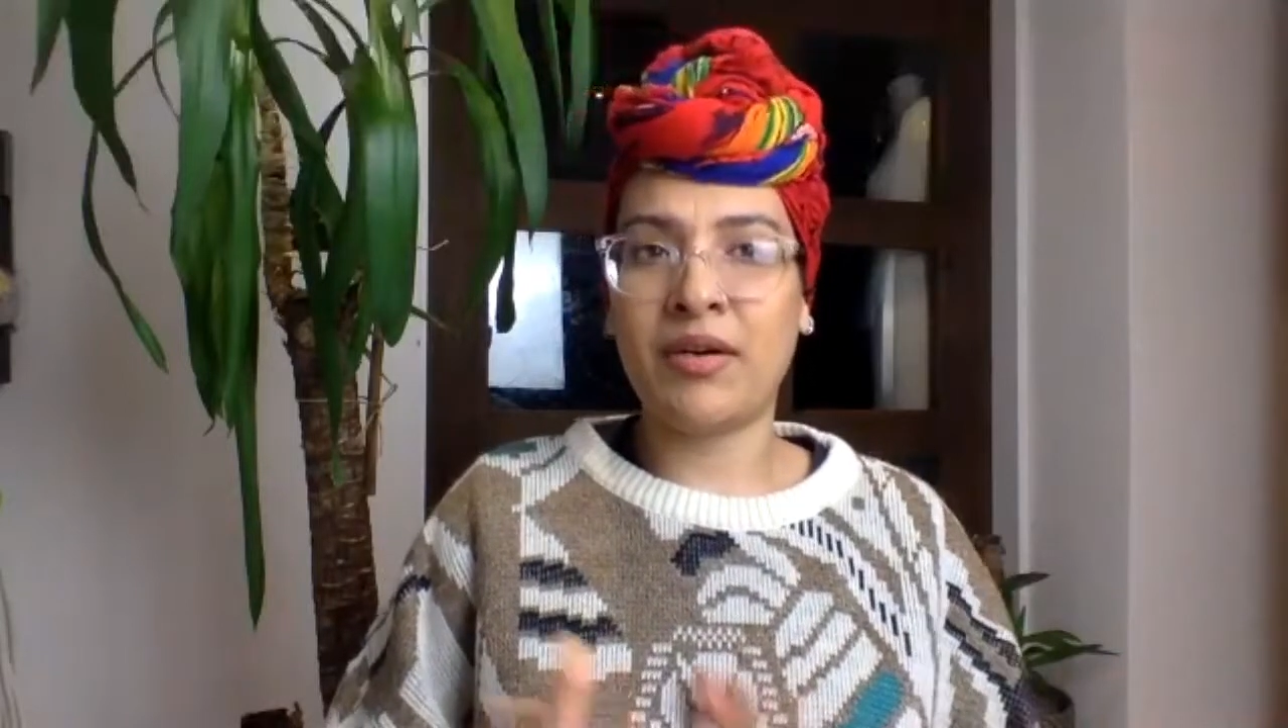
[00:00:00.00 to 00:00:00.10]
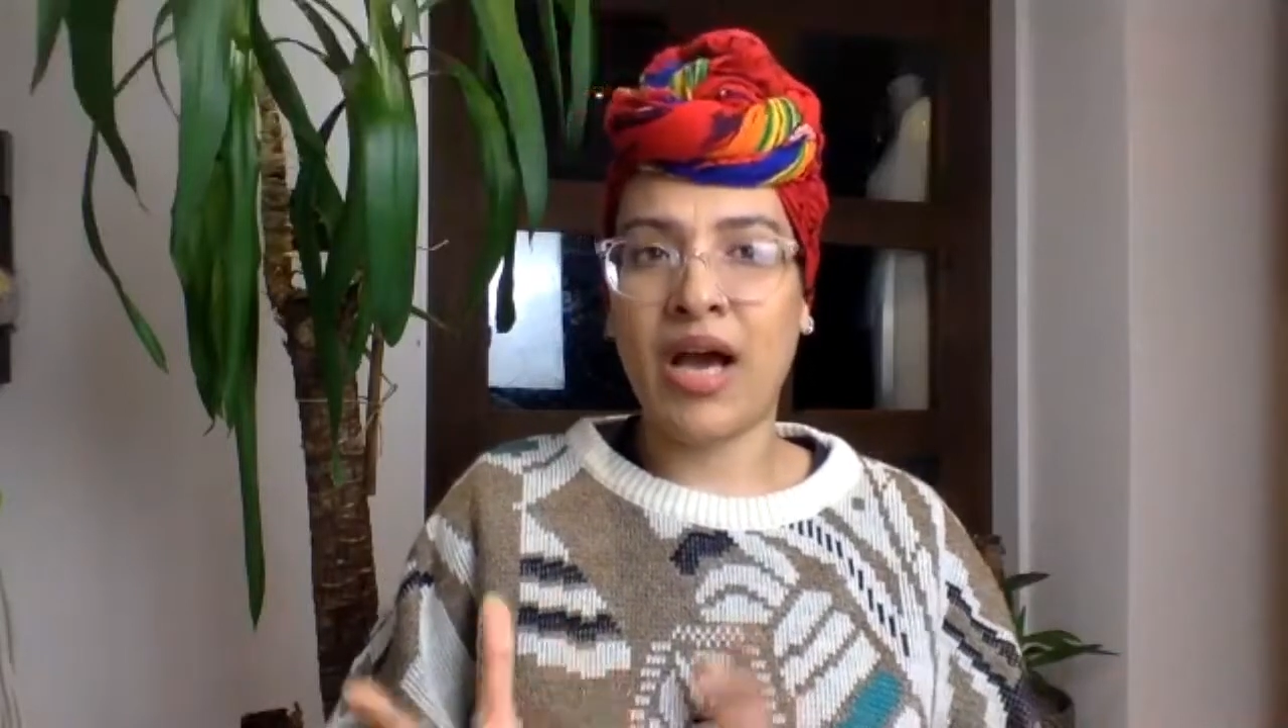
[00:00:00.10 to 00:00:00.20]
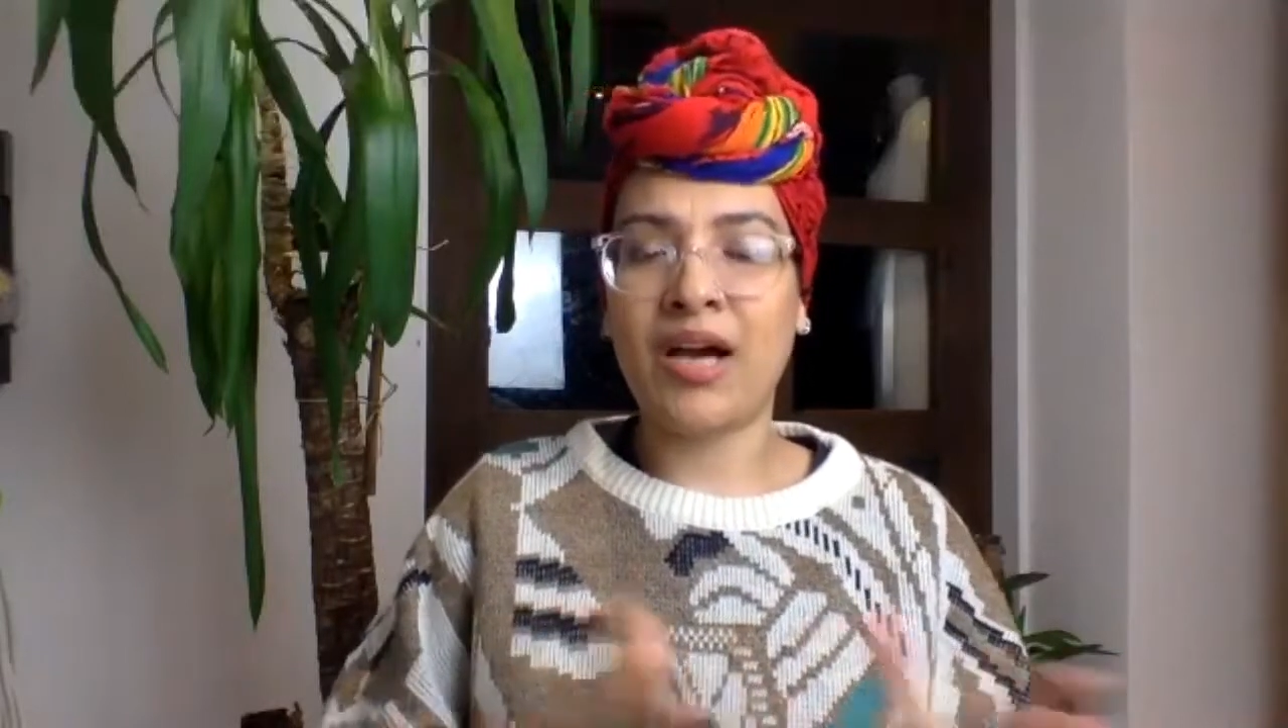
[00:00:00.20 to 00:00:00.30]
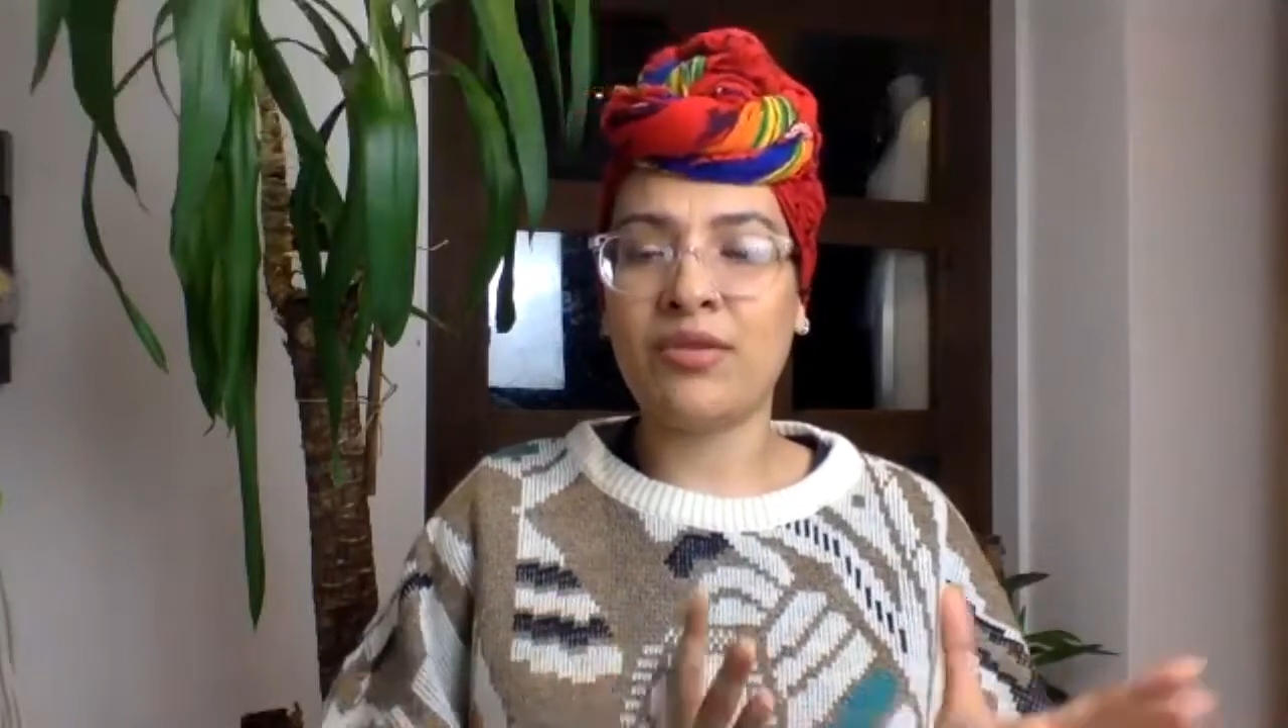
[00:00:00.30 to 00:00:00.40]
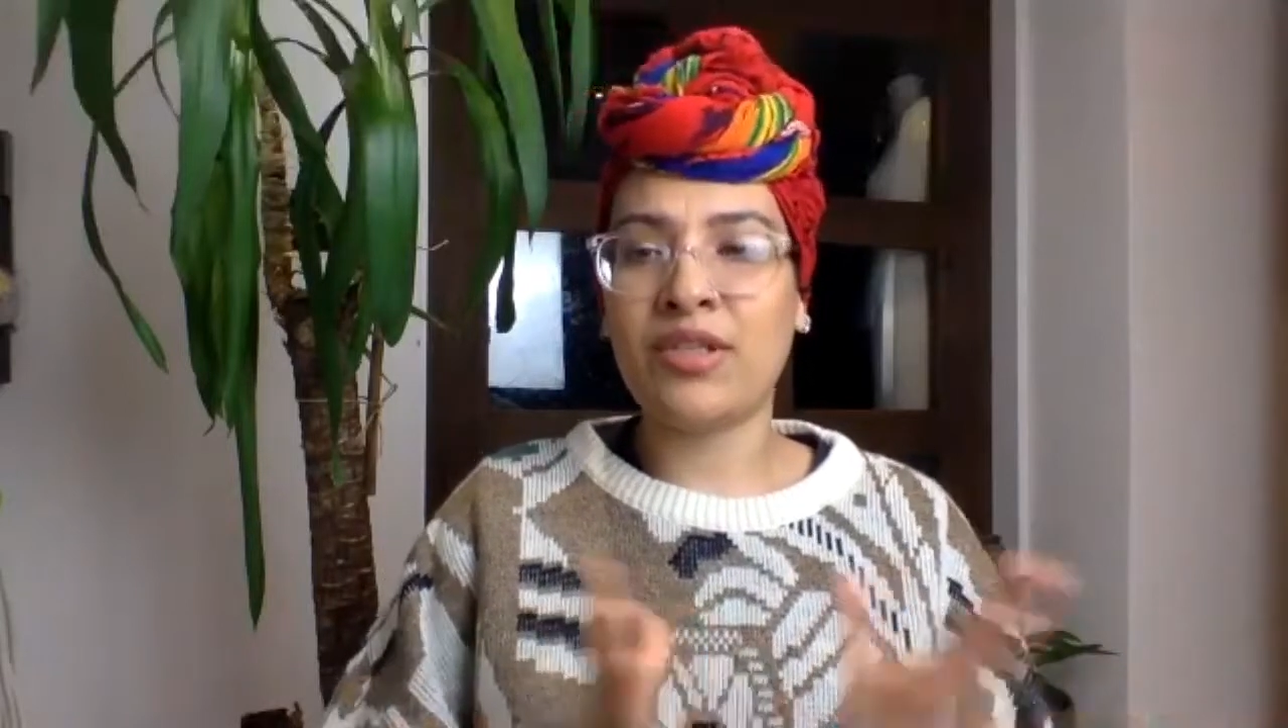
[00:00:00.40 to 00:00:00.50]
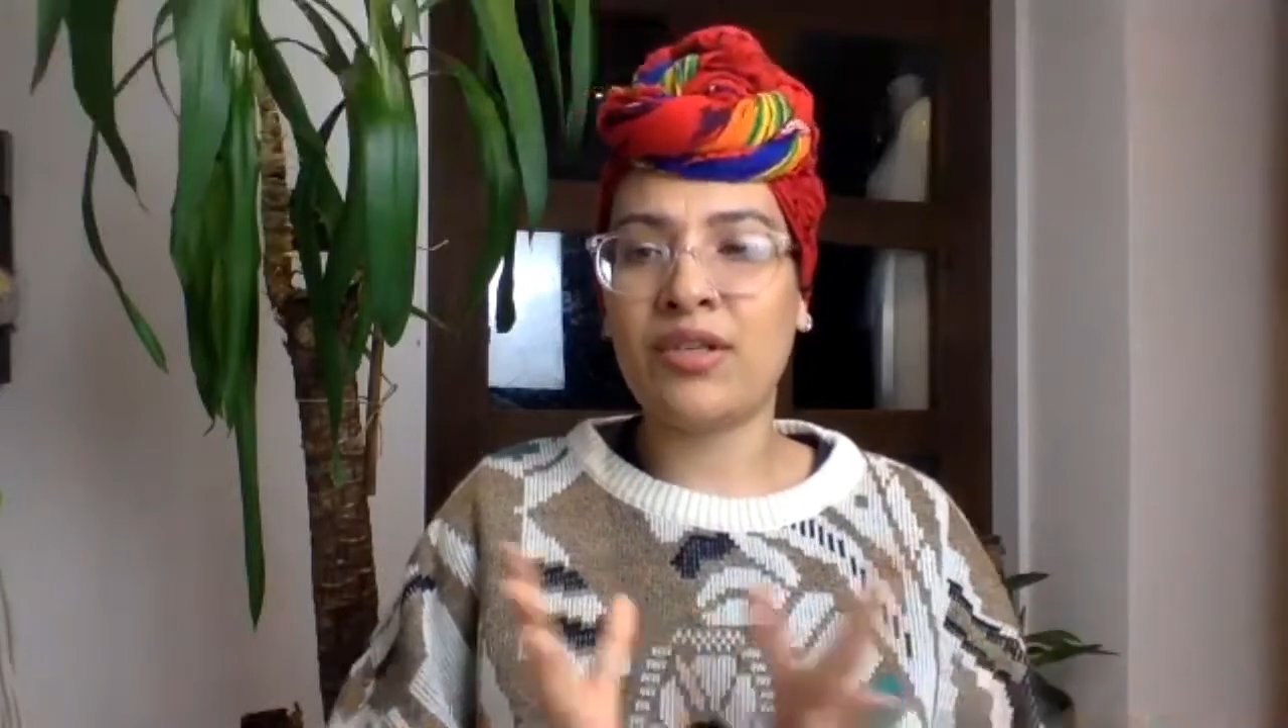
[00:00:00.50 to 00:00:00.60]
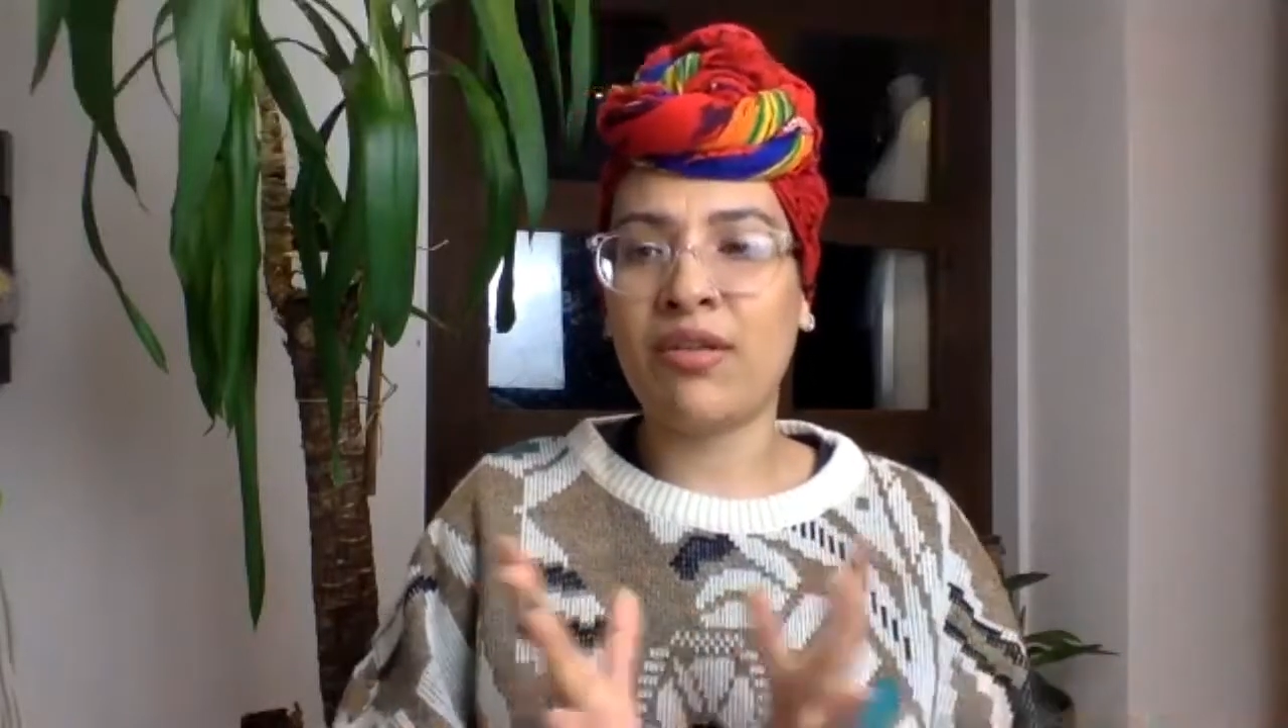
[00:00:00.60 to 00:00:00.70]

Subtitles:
how do you